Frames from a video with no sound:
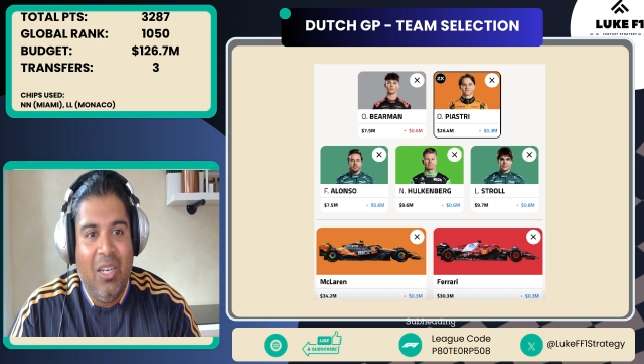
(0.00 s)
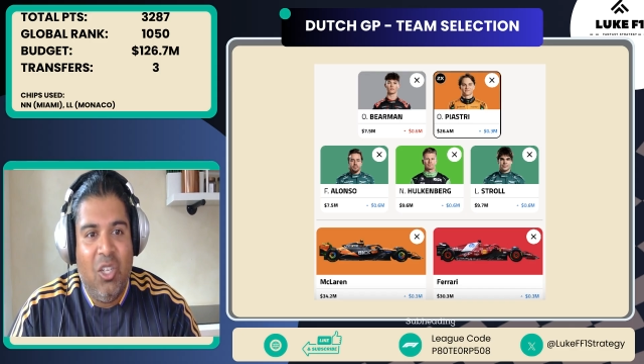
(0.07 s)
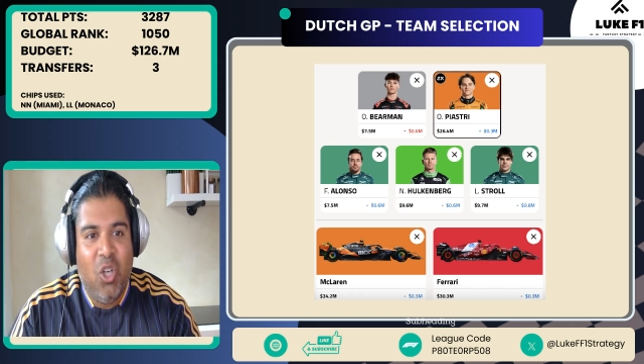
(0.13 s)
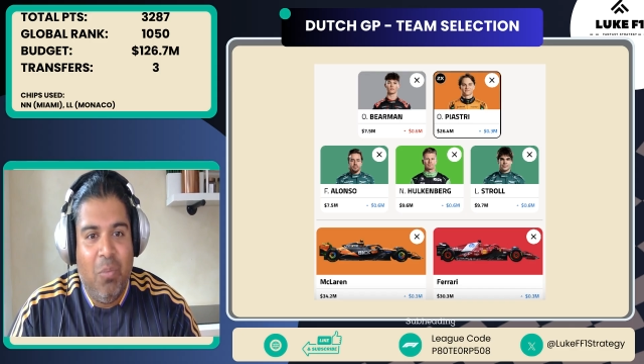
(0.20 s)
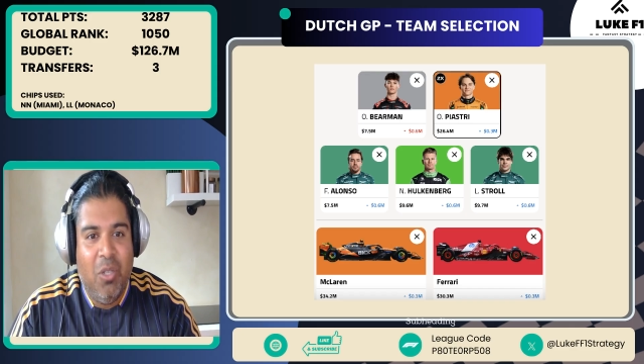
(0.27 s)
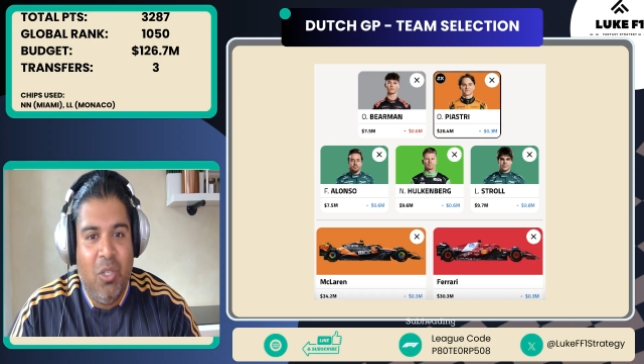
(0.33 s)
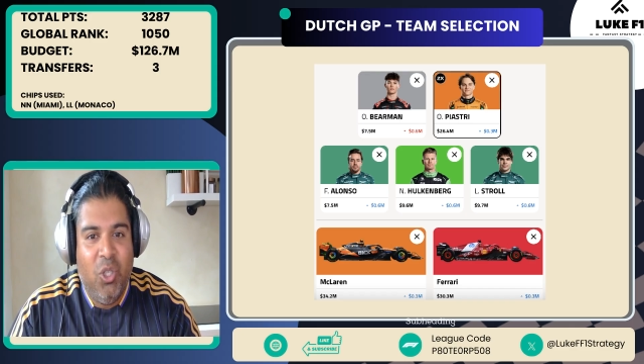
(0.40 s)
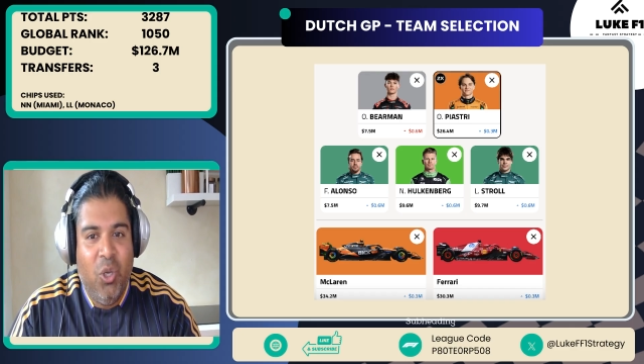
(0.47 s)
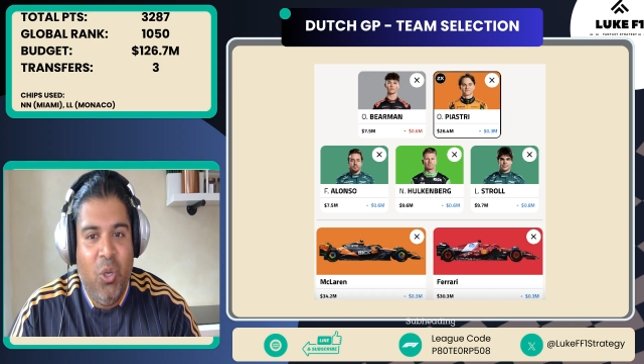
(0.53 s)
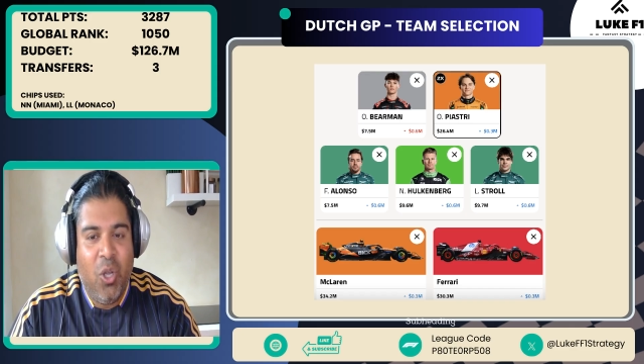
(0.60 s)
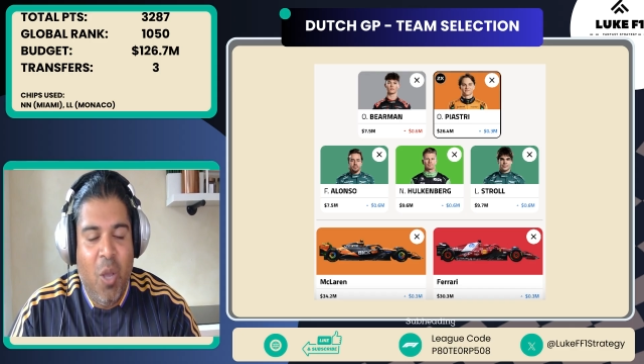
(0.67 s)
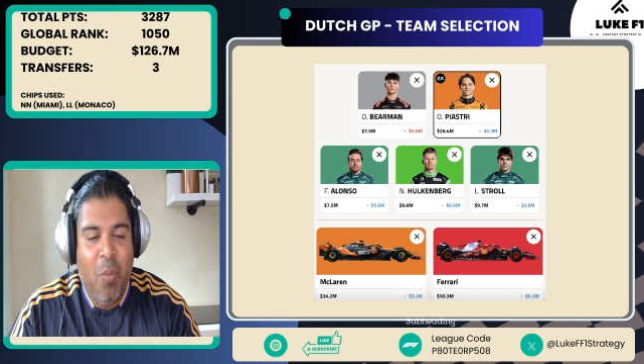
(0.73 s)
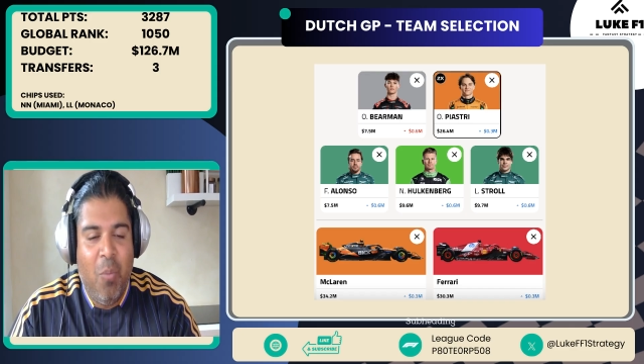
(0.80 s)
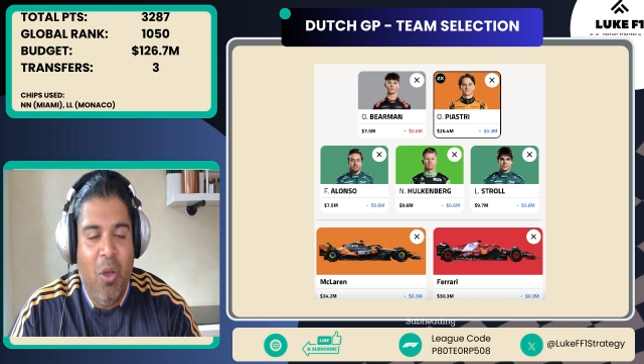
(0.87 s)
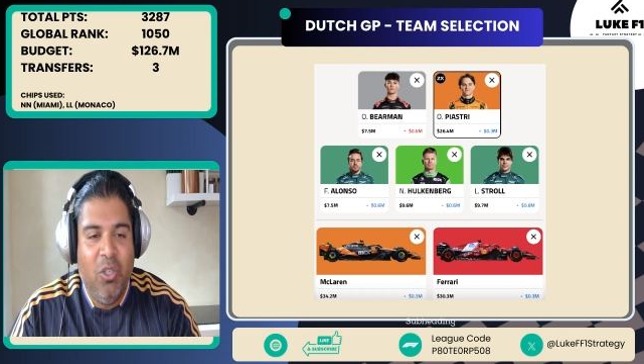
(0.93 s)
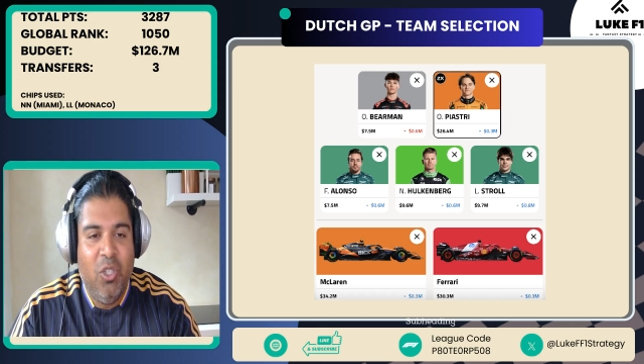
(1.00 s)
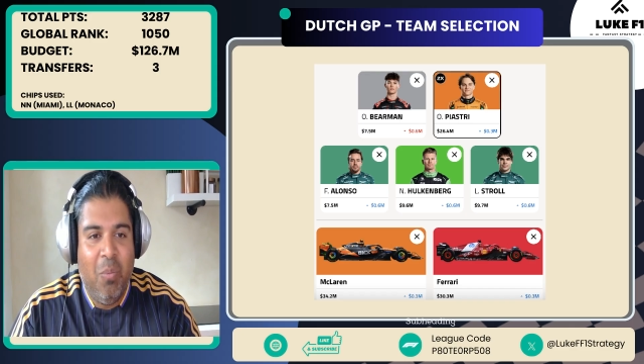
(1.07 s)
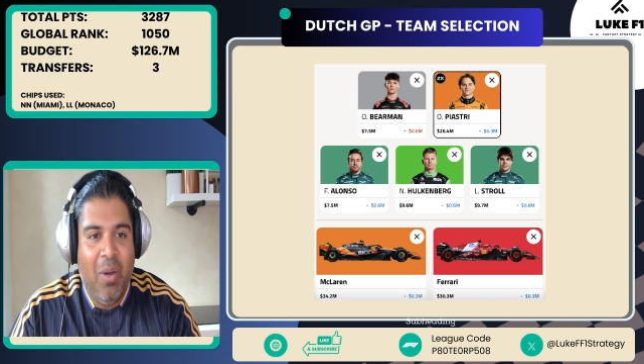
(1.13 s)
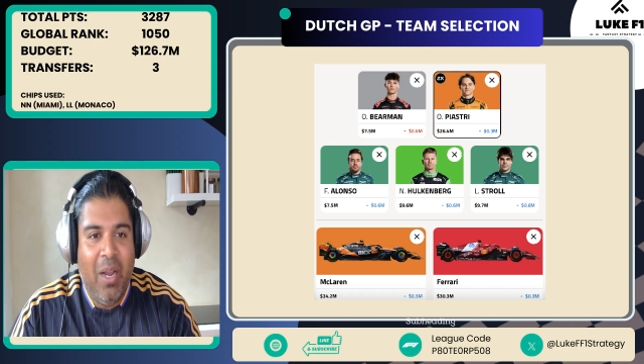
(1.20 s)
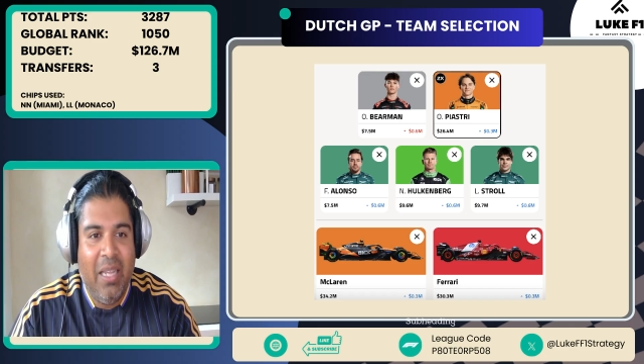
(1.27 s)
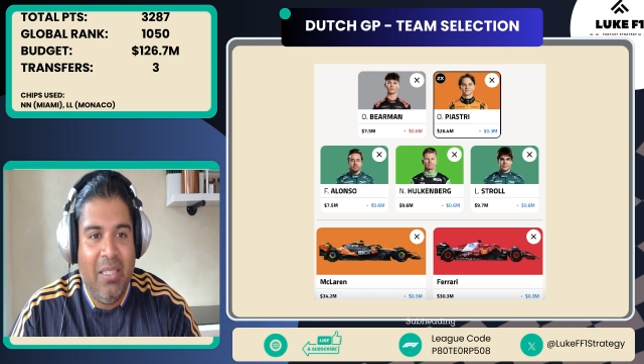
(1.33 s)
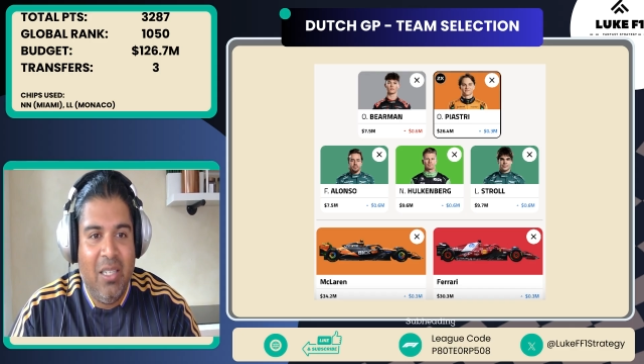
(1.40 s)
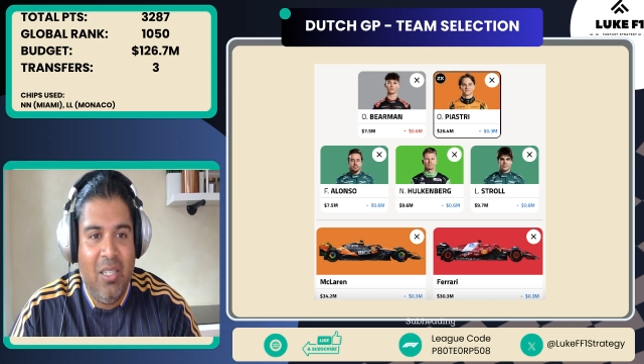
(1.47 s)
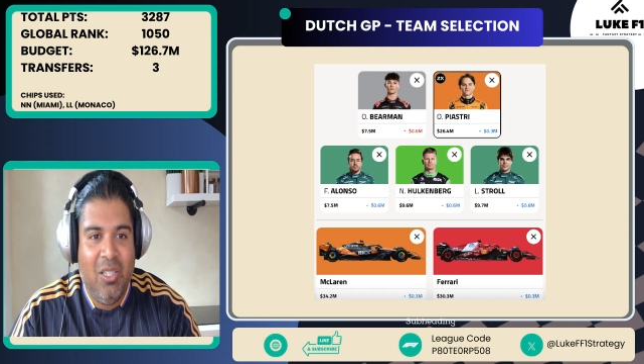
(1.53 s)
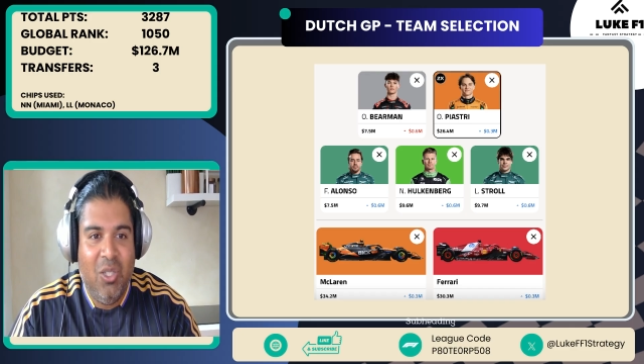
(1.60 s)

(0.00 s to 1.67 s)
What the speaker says: I dropped a couple hundred places